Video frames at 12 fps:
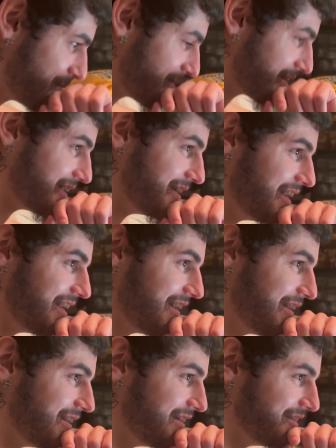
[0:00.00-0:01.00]
Today
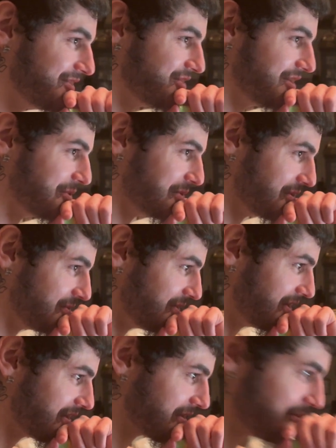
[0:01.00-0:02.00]
is January
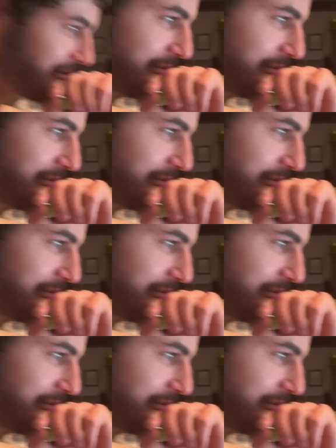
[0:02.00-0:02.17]
5th, and